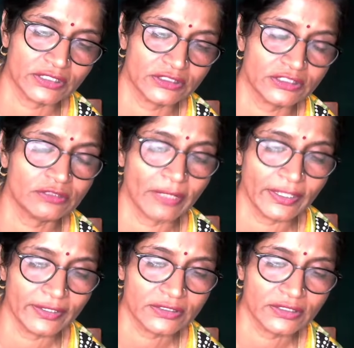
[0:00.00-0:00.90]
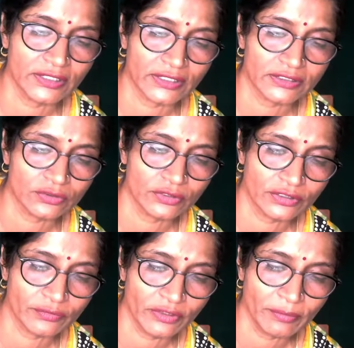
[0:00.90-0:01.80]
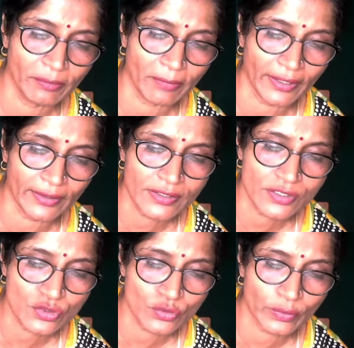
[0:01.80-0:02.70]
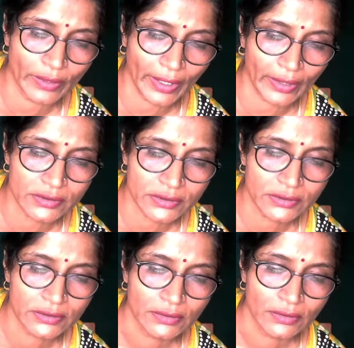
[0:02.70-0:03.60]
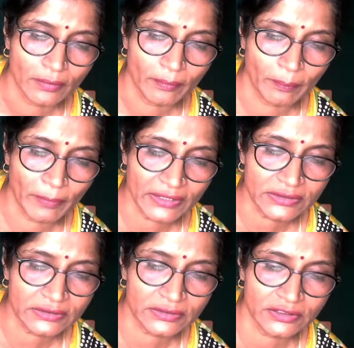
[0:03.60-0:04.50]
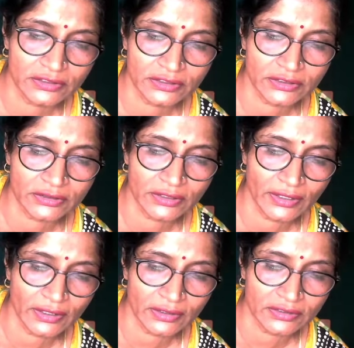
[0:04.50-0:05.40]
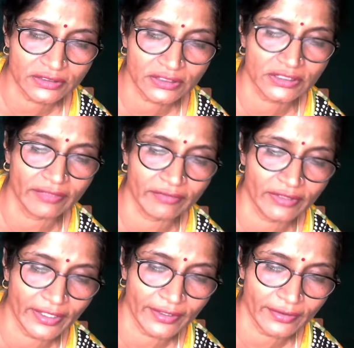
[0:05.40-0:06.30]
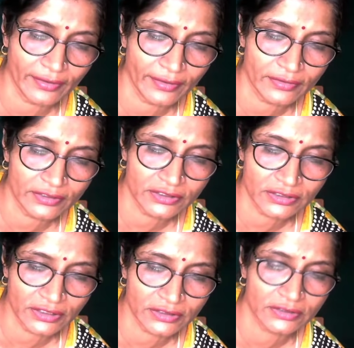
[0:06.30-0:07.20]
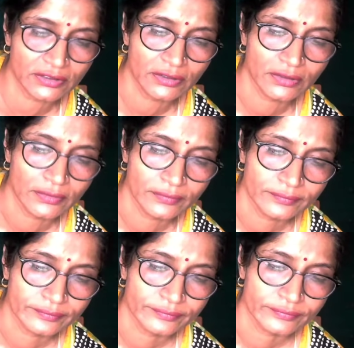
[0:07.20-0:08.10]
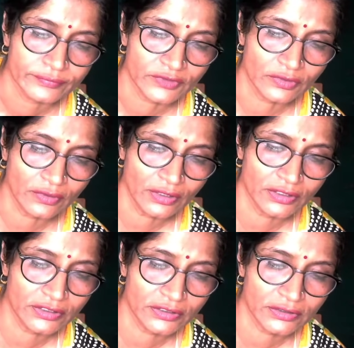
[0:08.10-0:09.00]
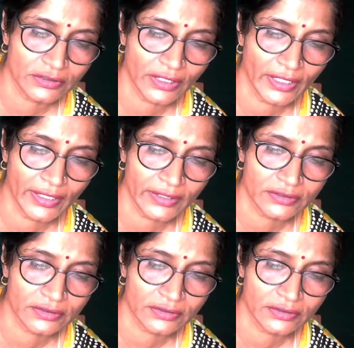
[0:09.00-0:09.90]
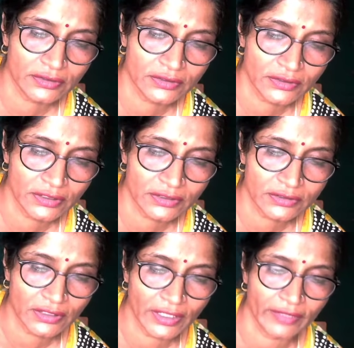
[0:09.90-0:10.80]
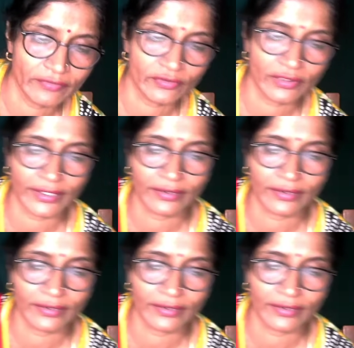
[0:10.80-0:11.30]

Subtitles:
This is minus 3x. So it will be minus 2x. Plus this is there 6. I will write it here. This 6. Okay, this x, this 6. I have to write.